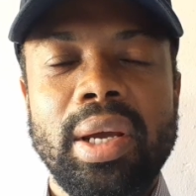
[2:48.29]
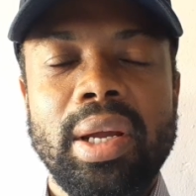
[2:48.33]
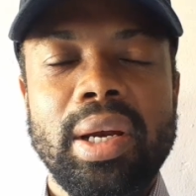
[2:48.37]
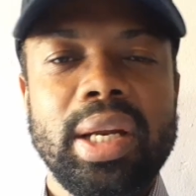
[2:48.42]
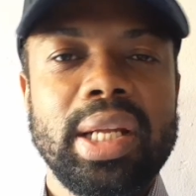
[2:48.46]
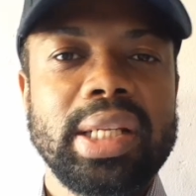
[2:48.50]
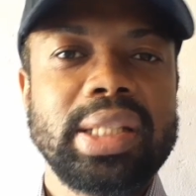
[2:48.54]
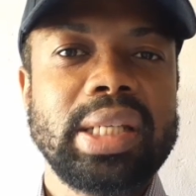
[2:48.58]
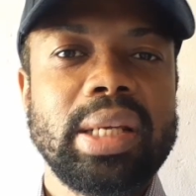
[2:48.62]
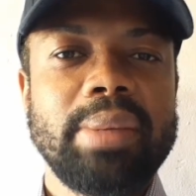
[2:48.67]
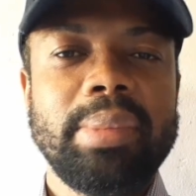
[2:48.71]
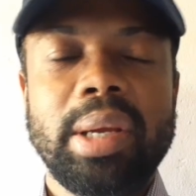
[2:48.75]

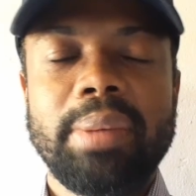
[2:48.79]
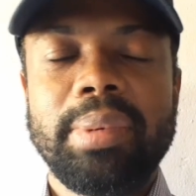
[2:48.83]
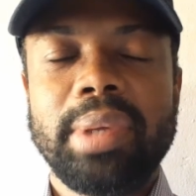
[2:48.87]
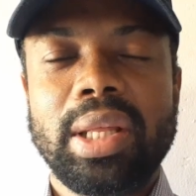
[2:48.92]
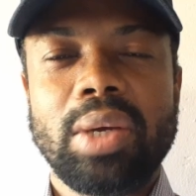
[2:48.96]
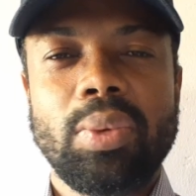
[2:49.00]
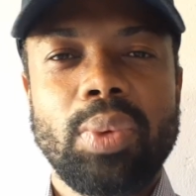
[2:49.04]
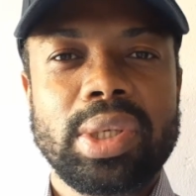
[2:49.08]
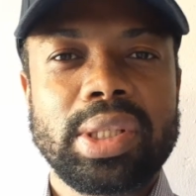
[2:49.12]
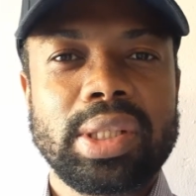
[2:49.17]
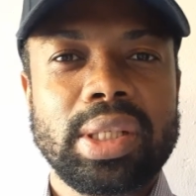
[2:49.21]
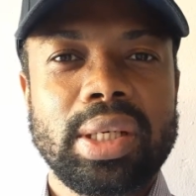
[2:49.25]
let's say maybe there
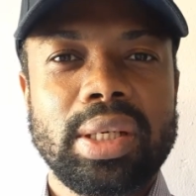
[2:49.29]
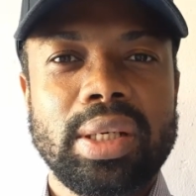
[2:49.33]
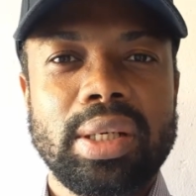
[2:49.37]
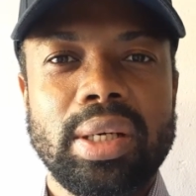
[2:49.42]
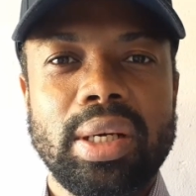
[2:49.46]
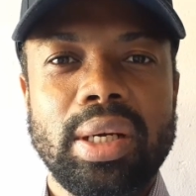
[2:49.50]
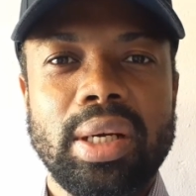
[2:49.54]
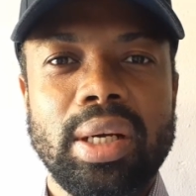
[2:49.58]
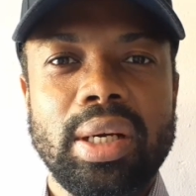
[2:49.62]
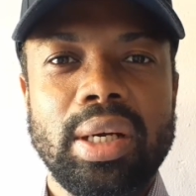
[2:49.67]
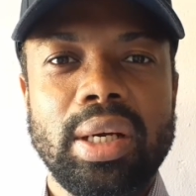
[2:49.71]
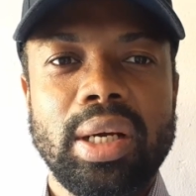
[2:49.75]
was
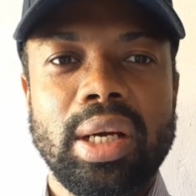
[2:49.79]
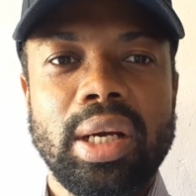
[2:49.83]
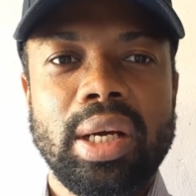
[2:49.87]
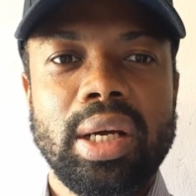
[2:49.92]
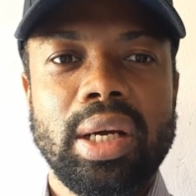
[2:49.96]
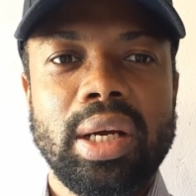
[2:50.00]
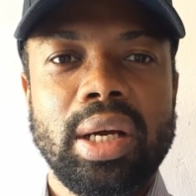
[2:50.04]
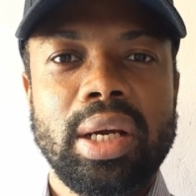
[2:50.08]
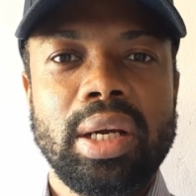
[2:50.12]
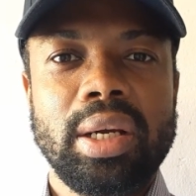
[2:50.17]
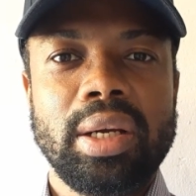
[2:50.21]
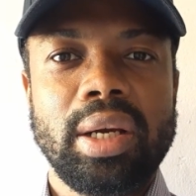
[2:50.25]

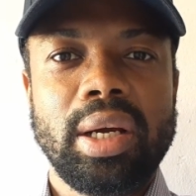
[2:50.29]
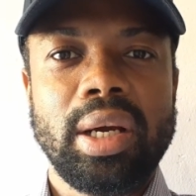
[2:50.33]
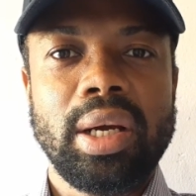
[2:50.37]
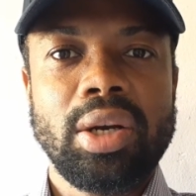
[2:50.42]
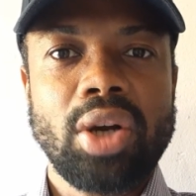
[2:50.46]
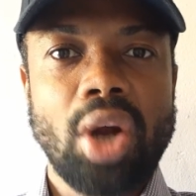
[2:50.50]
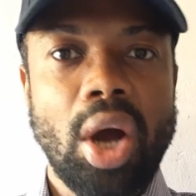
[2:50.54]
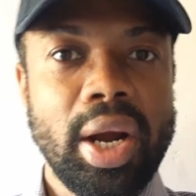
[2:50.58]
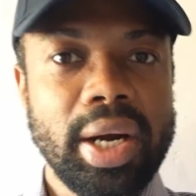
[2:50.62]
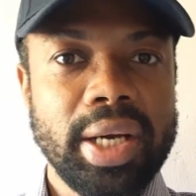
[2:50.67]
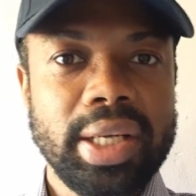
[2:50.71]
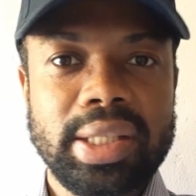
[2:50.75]
an
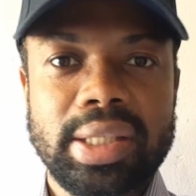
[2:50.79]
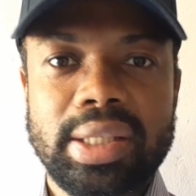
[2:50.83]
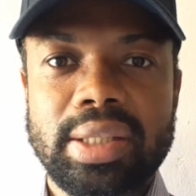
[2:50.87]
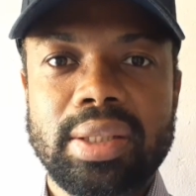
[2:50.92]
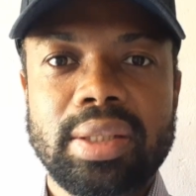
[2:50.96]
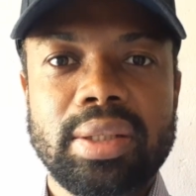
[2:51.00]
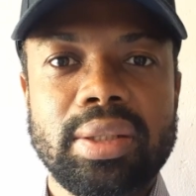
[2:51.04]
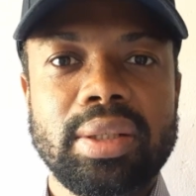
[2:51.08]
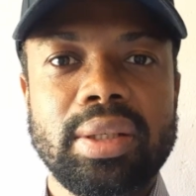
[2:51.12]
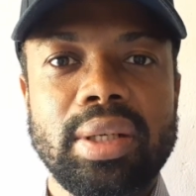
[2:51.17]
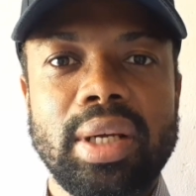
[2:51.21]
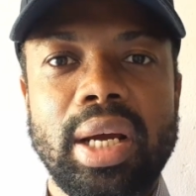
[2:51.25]
honest